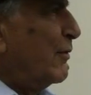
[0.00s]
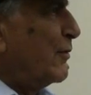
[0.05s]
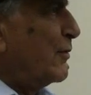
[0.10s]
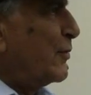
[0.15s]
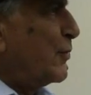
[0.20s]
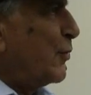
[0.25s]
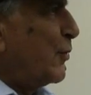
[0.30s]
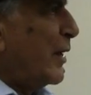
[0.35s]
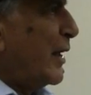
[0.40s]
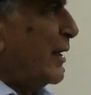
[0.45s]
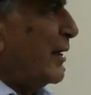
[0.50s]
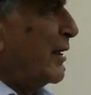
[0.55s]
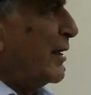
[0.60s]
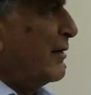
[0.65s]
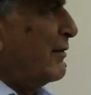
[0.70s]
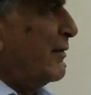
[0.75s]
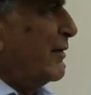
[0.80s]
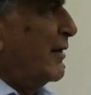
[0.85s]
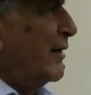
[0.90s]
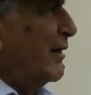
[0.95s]
Should I
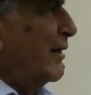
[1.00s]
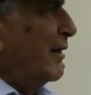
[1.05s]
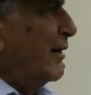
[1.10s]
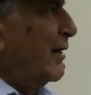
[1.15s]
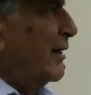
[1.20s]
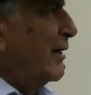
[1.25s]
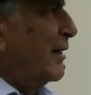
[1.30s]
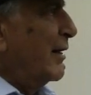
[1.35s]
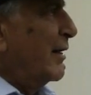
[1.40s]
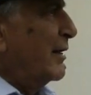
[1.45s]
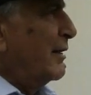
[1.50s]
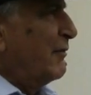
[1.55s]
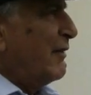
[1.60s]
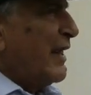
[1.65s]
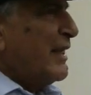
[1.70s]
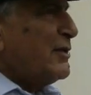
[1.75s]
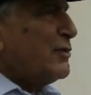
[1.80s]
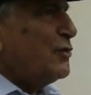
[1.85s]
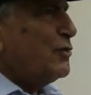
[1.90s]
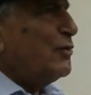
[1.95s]
ad
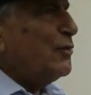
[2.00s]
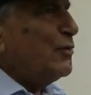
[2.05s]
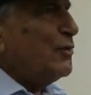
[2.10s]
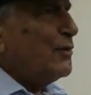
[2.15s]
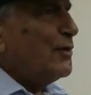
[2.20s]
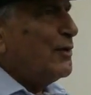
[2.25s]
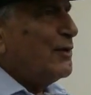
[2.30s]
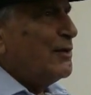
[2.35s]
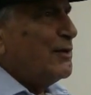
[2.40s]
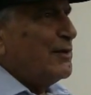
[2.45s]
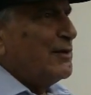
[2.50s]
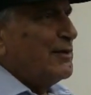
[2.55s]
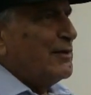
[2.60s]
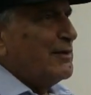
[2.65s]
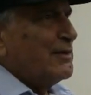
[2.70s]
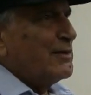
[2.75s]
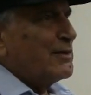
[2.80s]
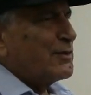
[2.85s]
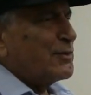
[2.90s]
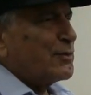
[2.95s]
advise you?
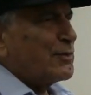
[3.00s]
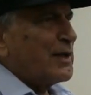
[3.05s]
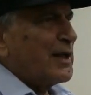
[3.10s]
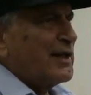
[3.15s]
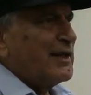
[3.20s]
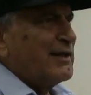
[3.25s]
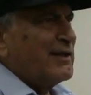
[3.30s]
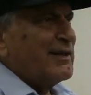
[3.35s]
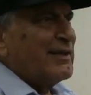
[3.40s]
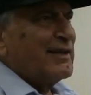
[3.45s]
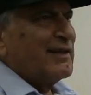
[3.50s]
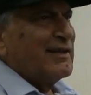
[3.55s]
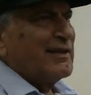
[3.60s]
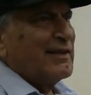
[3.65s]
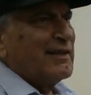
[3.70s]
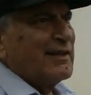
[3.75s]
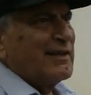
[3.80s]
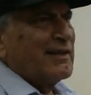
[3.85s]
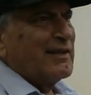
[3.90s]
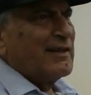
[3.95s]
Should I
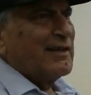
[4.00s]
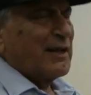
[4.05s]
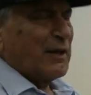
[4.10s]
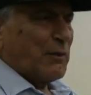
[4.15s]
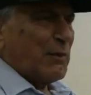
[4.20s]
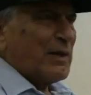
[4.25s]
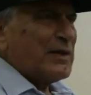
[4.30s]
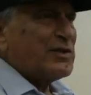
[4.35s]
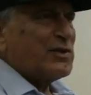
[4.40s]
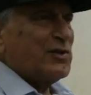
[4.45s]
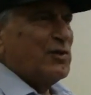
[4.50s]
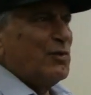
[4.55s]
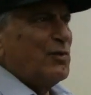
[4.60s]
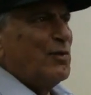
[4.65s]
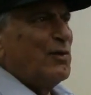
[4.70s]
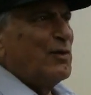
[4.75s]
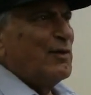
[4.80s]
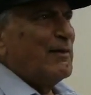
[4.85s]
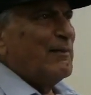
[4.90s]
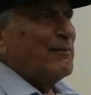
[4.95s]
request
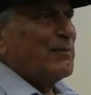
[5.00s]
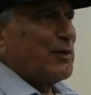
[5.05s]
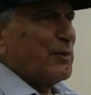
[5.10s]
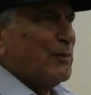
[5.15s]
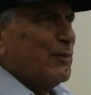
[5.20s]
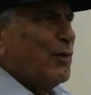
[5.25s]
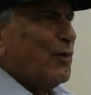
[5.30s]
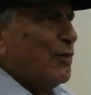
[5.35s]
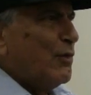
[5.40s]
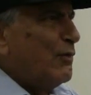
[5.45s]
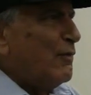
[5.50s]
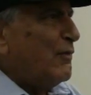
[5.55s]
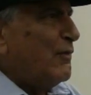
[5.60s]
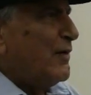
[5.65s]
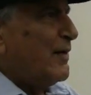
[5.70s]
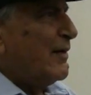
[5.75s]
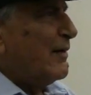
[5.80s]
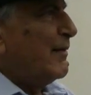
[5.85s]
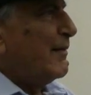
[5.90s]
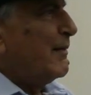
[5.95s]
you to move?
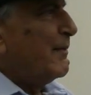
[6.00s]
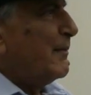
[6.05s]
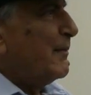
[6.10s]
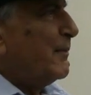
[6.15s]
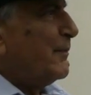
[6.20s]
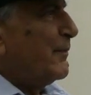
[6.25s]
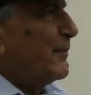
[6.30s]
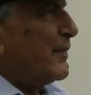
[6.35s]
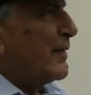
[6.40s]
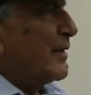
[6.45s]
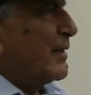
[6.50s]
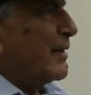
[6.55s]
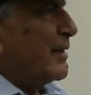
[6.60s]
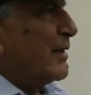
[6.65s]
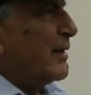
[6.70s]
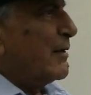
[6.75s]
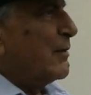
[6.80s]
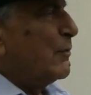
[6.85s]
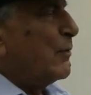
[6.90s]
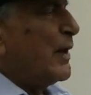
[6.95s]

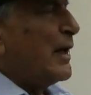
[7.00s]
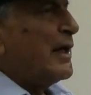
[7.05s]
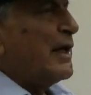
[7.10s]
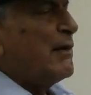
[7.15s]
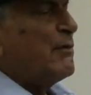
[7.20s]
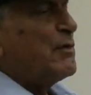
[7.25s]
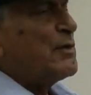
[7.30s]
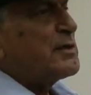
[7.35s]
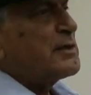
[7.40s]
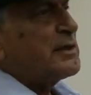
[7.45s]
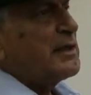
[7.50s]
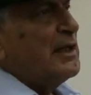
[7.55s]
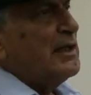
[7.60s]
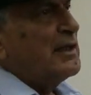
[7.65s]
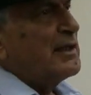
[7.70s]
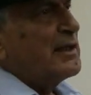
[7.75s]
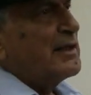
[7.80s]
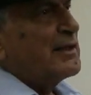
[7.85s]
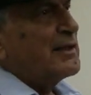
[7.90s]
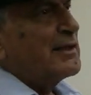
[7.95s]
While I was
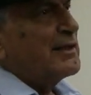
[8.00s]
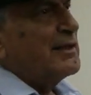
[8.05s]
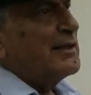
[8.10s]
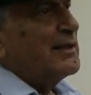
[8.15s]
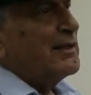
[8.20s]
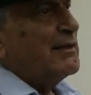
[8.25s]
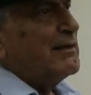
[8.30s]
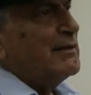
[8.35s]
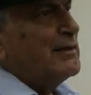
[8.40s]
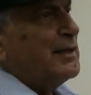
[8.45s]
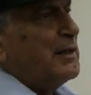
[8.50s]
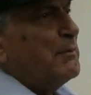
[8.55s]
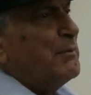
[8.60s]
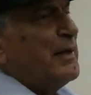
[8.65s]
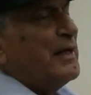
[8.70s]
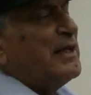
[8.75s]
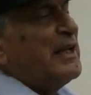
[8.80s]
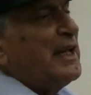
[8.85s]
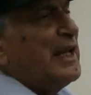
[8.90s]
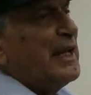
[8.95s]
still
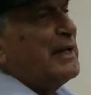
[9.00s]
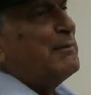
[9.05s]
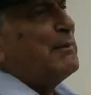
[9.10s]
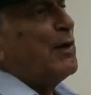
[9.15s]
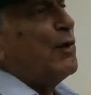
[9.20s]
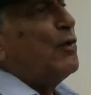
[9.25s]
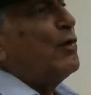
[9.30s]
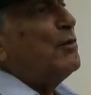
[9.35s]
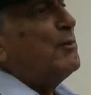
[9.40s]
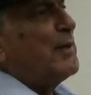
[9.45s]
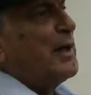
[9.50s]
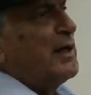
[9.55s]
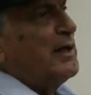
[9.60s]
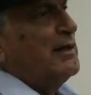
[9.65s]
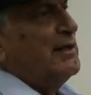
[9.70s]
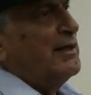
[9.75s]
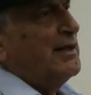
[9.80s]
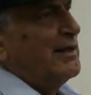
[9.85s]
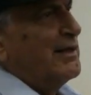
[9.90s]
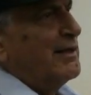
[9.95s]
debating in my own
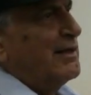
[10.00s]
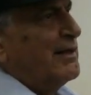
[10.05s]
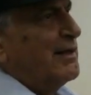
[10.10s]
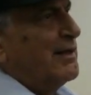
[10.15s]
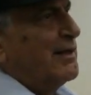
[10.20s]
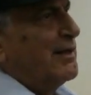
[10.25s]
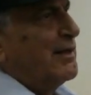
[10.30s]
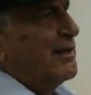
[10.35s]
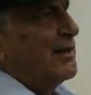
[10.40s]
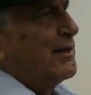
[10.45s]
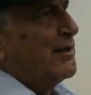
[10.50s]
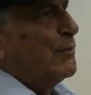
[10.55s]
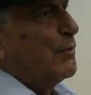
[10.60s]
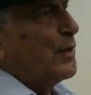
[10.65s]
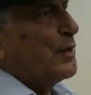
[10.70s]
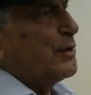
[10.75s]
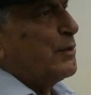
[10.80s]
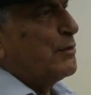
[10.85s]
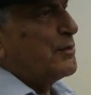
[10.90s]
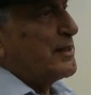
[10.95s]
mind,
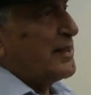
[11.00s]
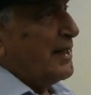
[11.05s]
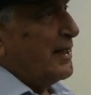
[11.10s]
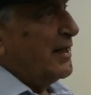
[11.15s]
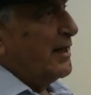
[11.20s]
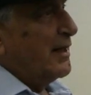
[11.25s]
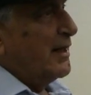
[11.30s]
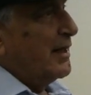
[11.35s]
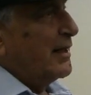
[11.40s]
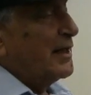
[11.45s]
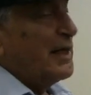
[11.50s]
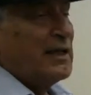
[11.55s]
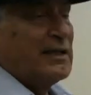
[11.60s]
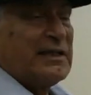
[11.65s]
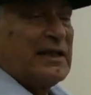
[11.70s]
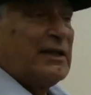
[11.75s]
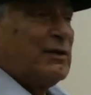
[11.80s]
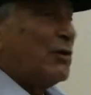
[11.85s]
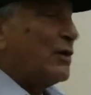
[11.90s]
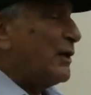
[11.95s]
what to say, and I
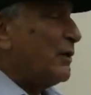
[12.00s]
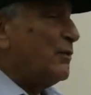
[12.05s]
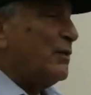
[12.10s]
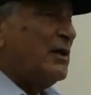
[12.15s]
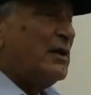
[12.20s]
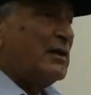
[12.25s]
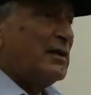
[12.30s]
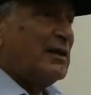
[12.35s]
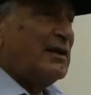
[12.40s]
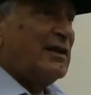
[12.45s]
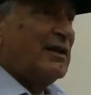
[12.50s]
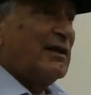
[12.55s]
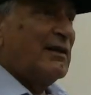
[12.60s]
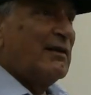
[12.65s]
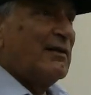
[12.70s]
said not a word.